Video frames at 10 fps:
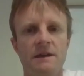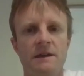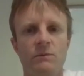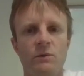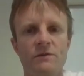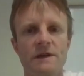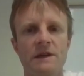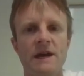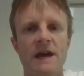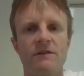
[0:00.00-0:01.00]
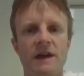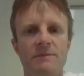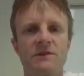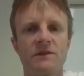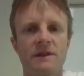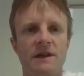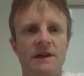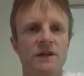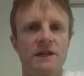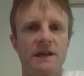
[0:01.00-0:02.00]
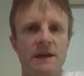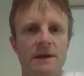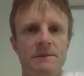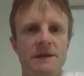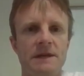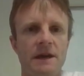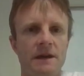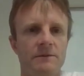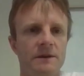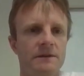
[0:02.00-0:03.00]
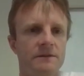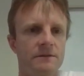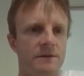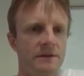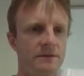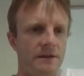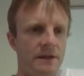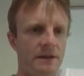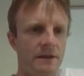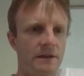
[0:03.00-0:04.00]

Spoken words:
Well, over here I have epsilon ijk bk, right? So this thing